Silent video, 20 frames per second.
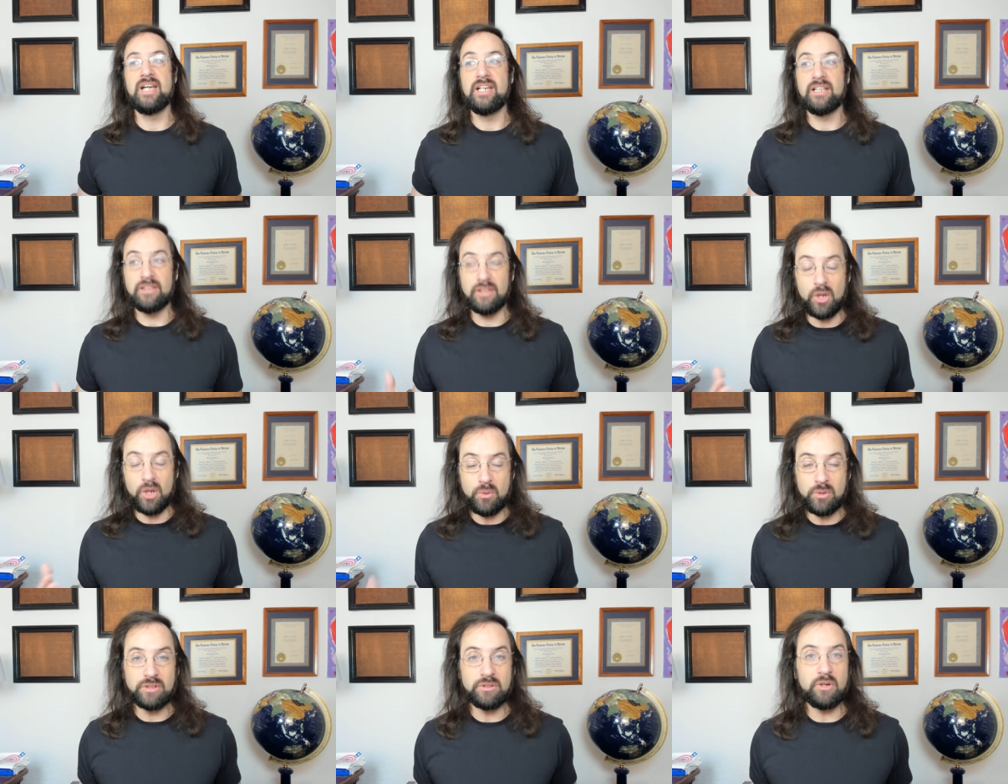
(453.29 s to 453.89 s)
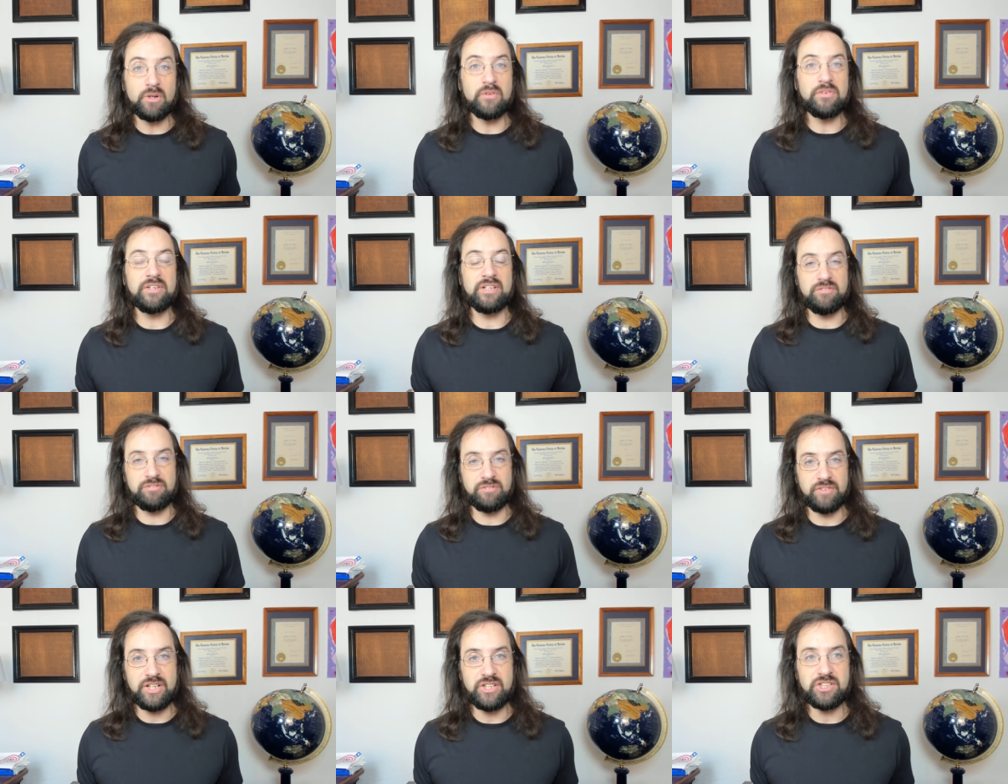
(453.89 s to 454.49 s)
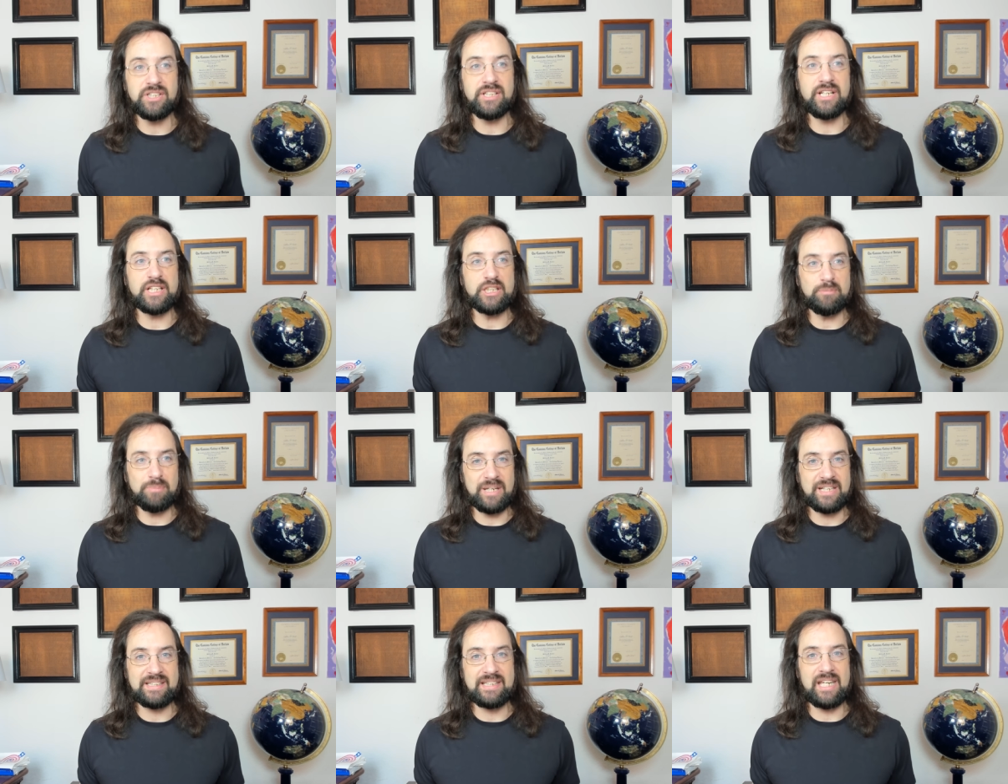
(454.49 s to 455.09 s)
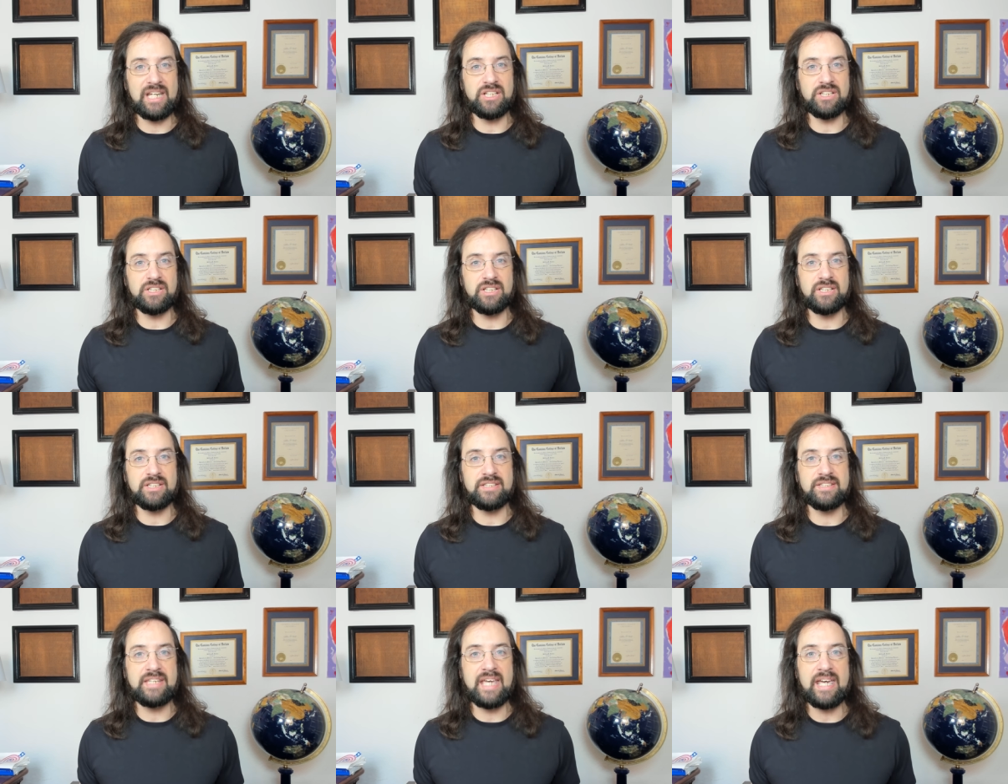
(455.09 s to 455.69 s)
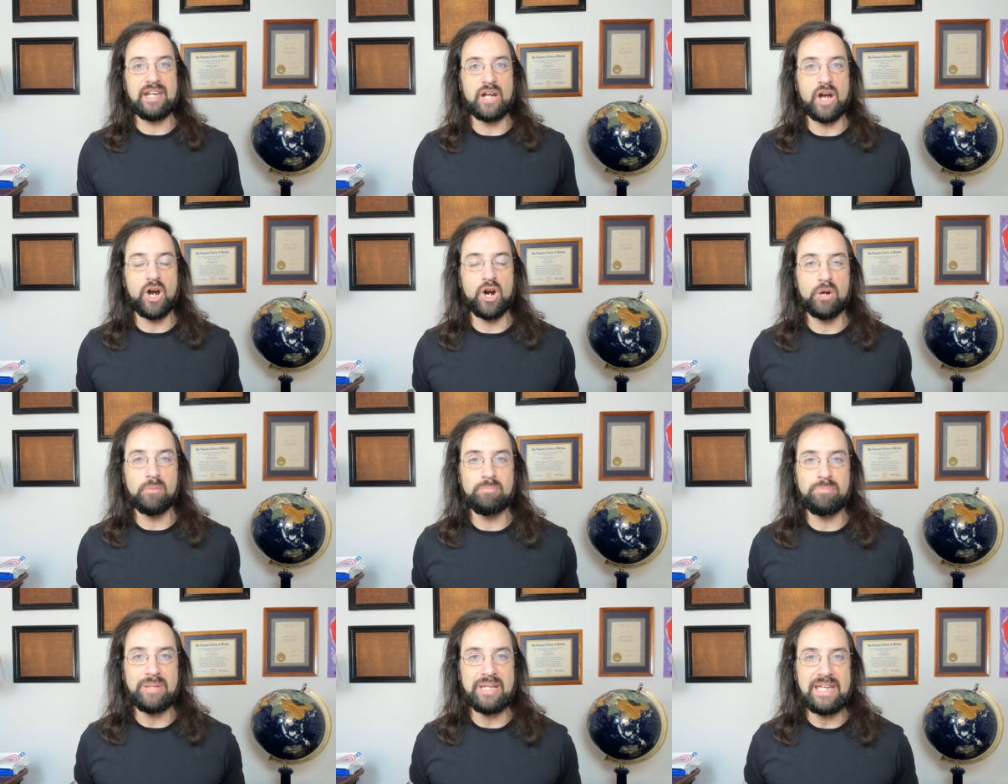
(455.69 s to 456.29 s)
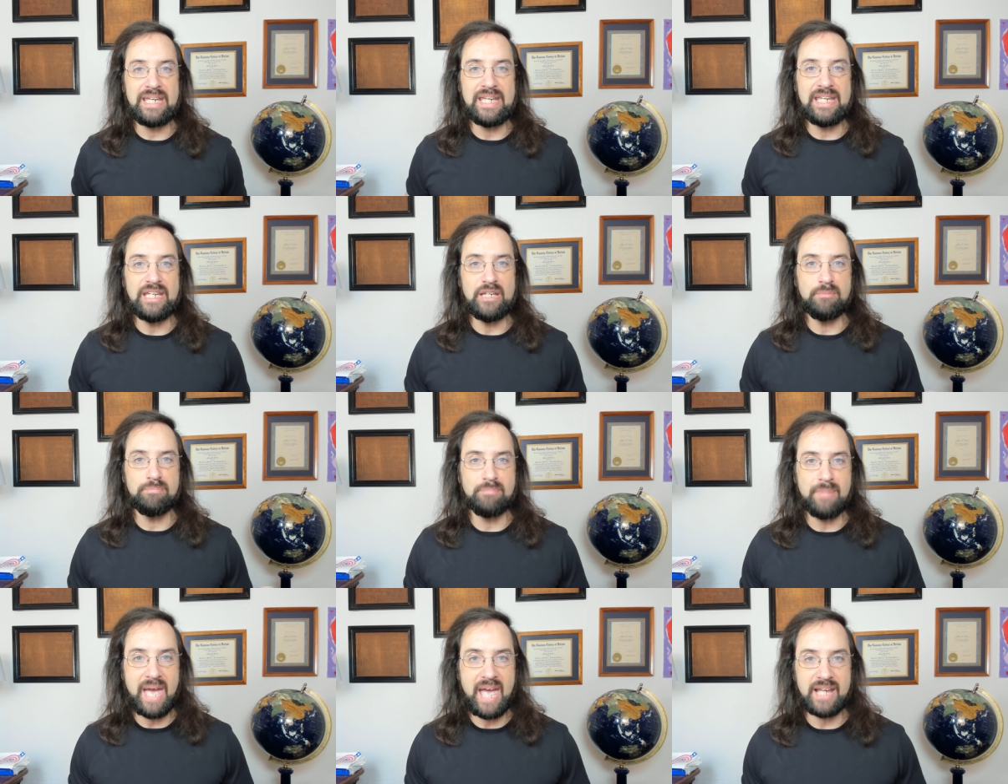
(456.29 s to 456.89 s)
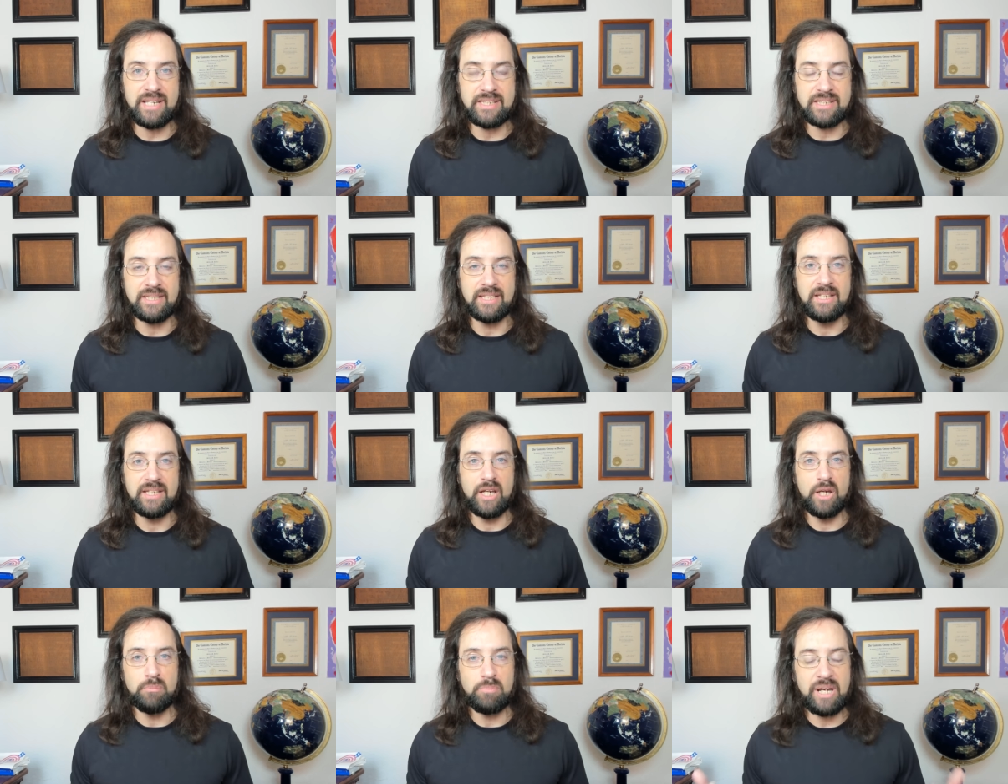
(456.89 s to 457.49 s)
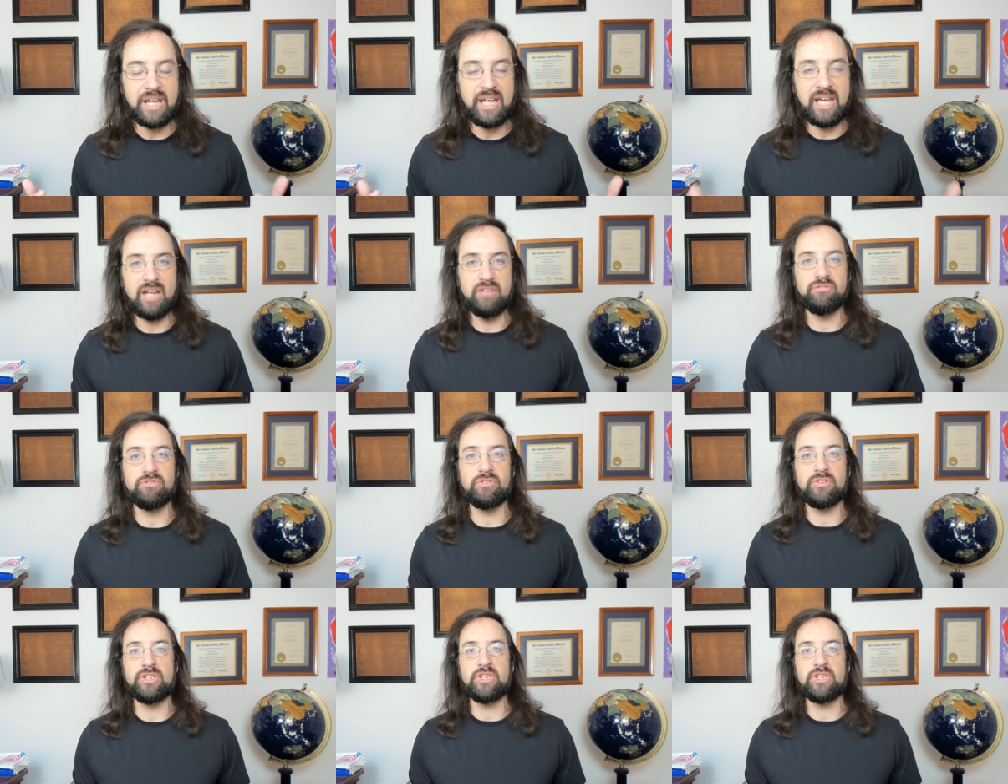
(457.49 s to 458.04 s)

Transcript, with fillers: Lower growth and inflation expectations that are being met by every